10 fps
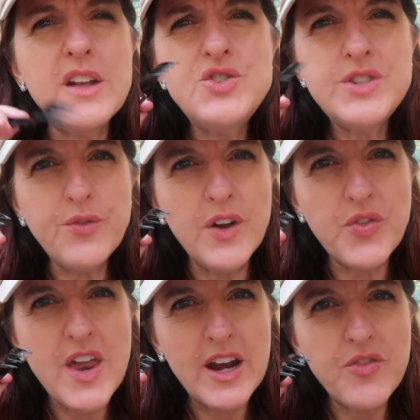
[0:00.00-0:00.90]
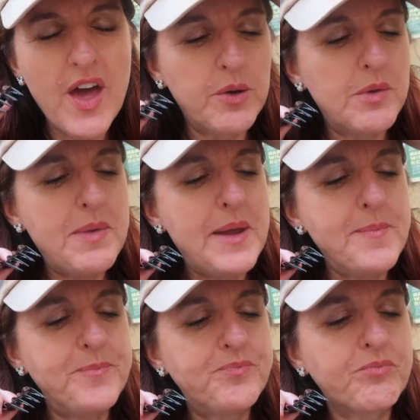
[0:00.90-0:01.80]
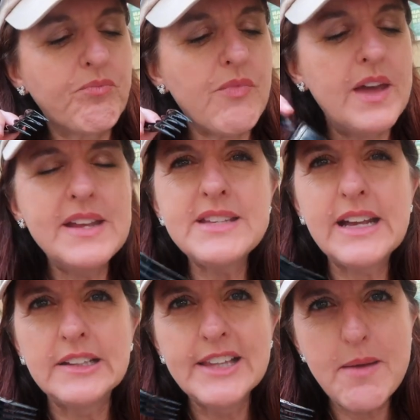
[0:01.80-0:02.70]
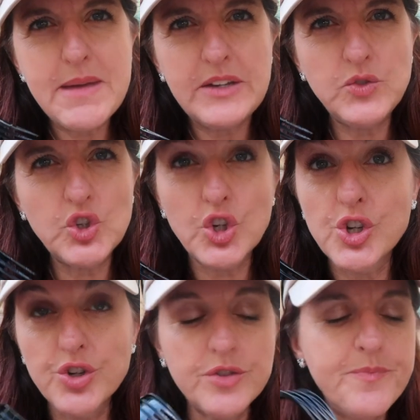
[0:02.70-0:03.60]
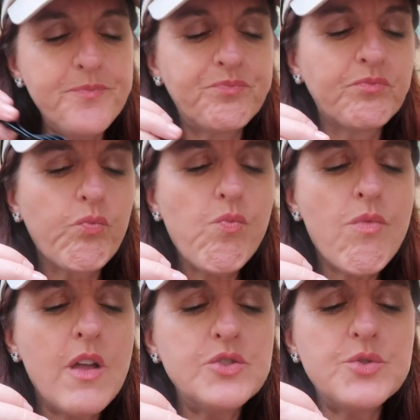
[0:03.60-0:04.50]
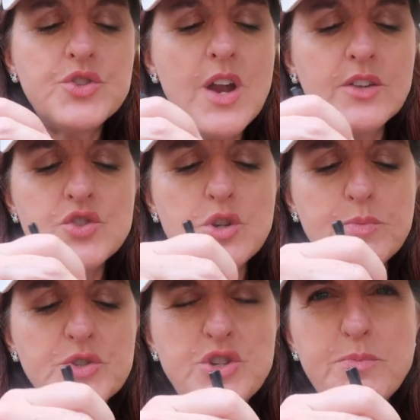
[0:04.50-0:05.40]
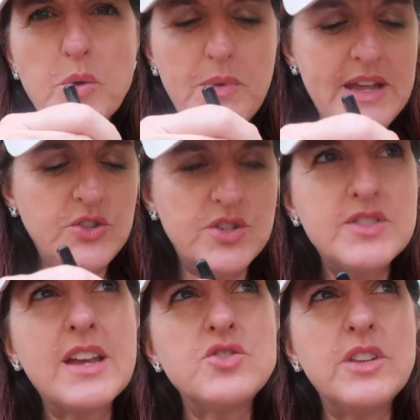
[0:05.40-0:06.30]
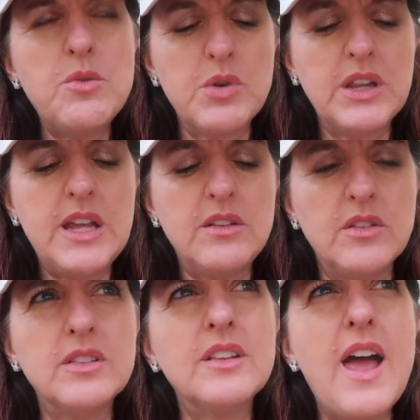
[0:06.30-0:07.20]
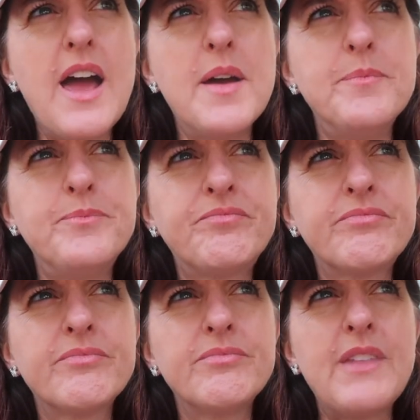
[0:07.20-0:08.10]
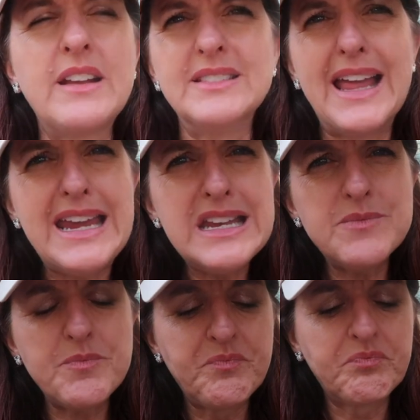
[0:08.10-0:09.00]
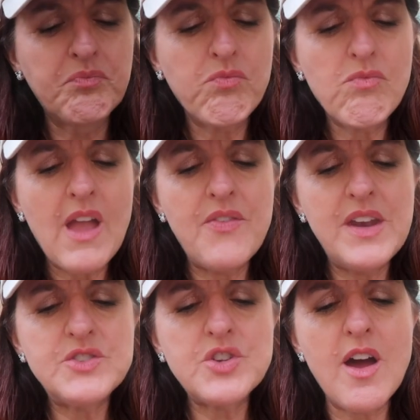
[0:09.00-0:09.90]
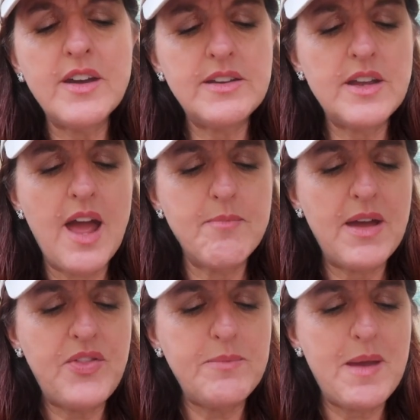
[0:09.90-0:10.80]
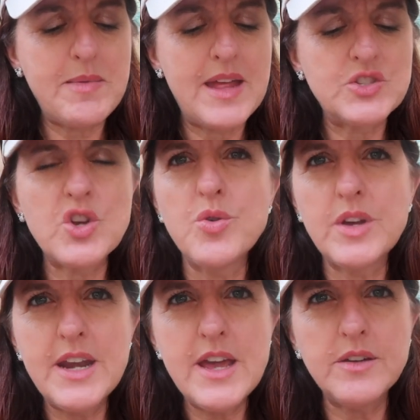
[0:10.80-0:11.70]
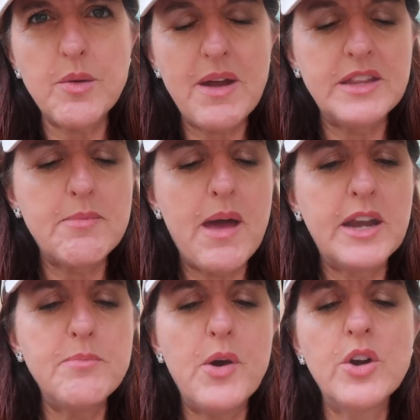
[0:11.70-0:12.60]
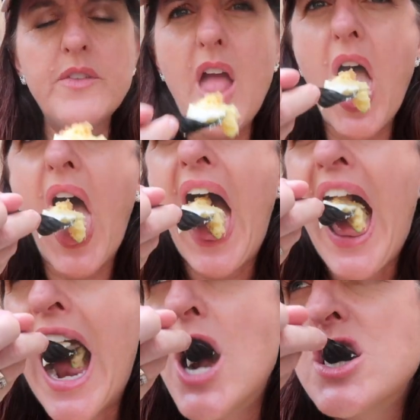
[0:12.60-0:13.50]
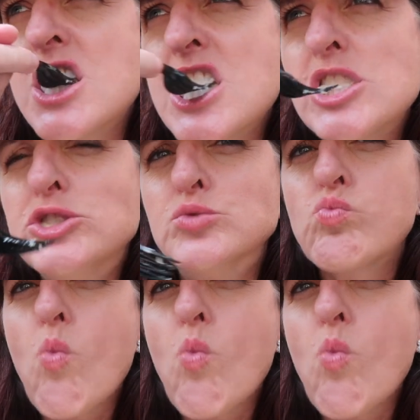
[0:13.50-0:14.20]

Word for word: It's different than I thought it would be. It has like a lemon curd, so it's not super, super rich. It's actually really um, like light. And then it's got, um, I think maybe that's coconut around the bottom part of it.